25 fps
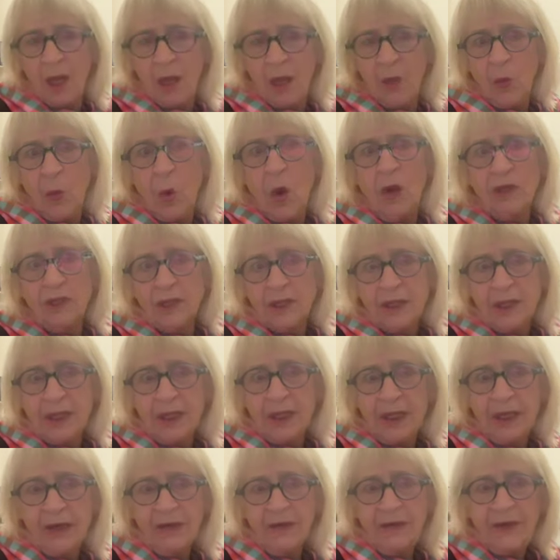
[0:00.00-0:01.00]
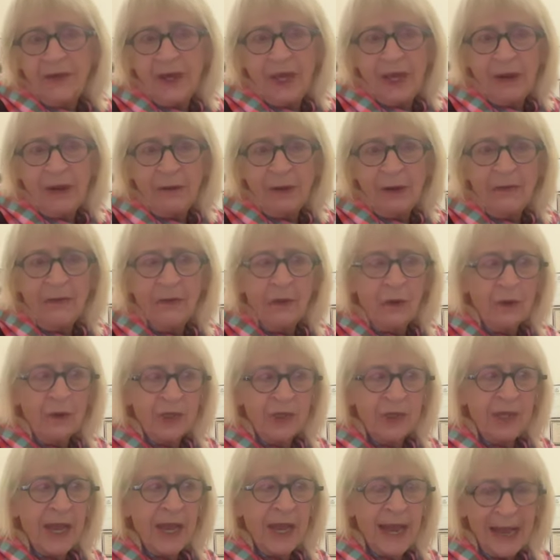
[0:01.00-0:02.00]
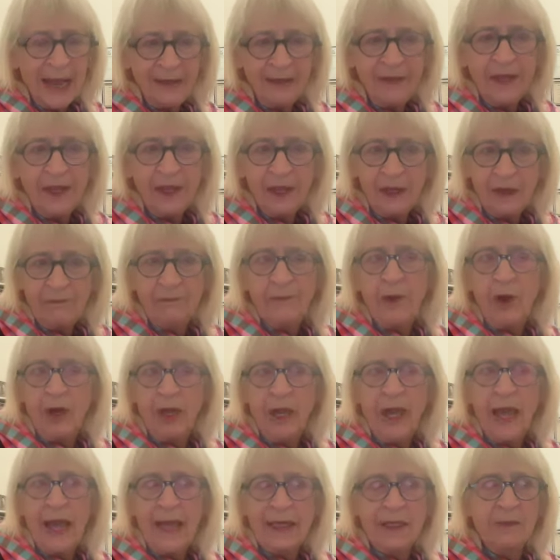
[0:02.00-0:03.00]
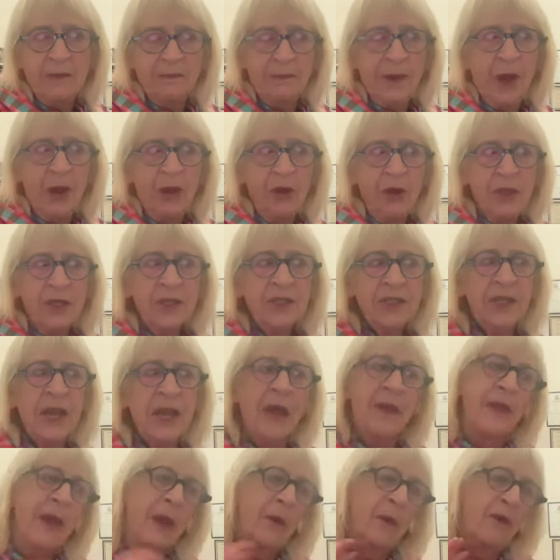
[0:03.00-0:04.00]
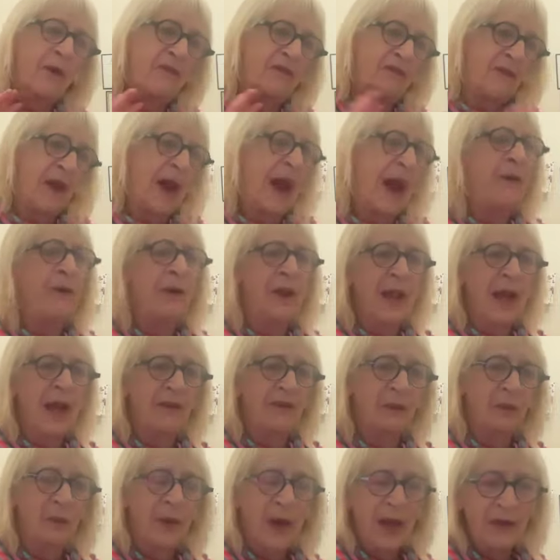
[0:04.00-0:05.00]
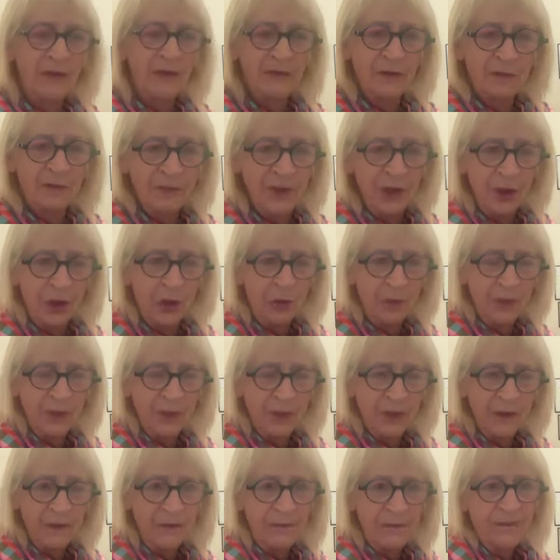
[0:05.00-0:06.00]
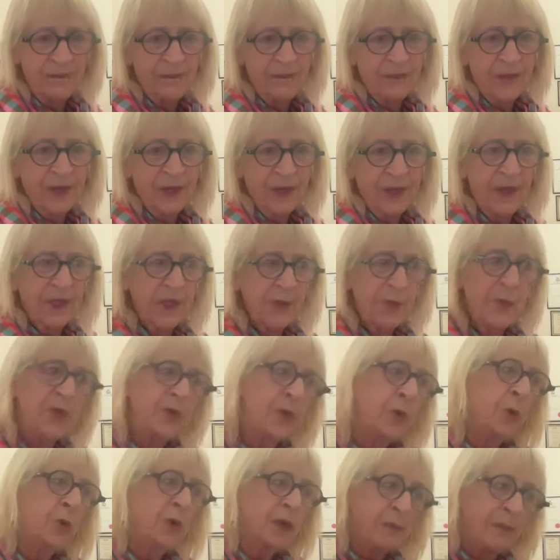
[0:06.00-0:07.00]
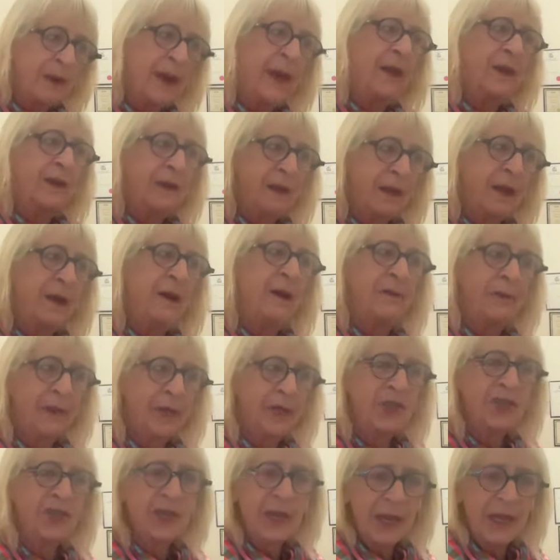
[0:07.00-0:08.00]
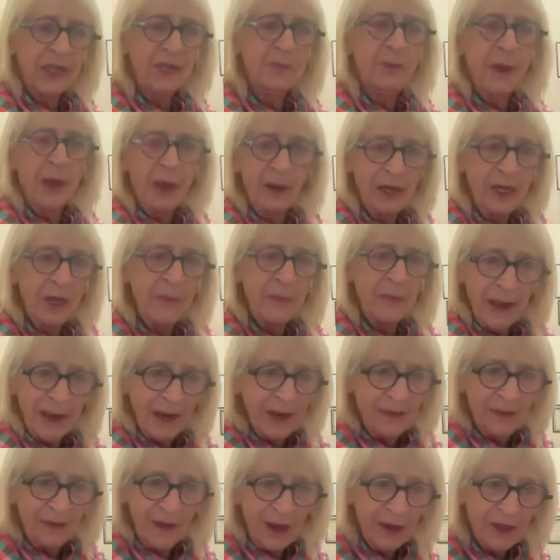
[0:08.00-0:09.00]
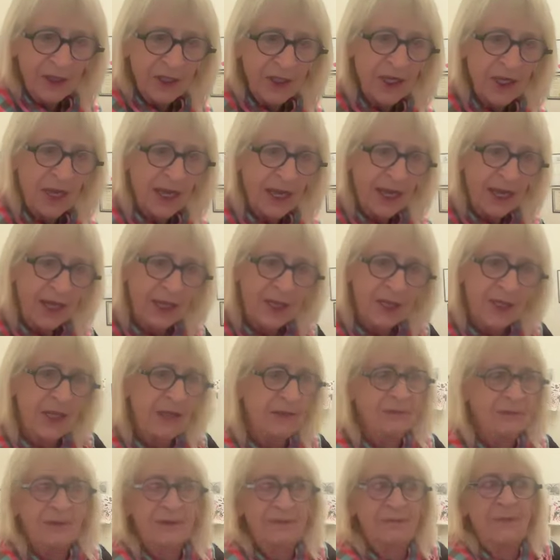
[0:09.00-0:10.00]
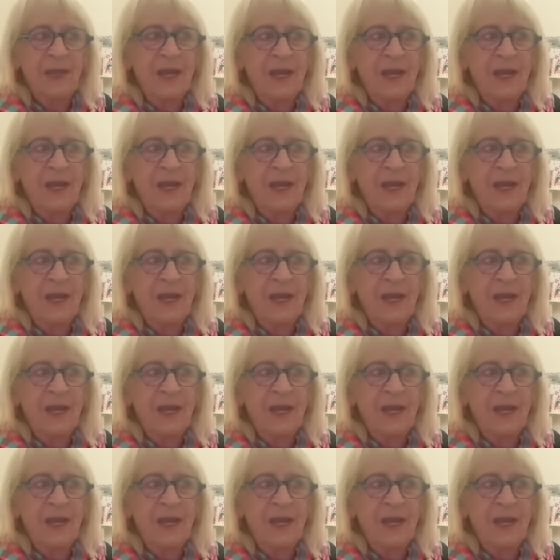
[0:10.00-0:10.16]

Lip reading: wanted to live here. And of course, they had the added bonus that they were far enough away from Melbourne. Because we're talking about, I think Shanks Pony back in those days. So,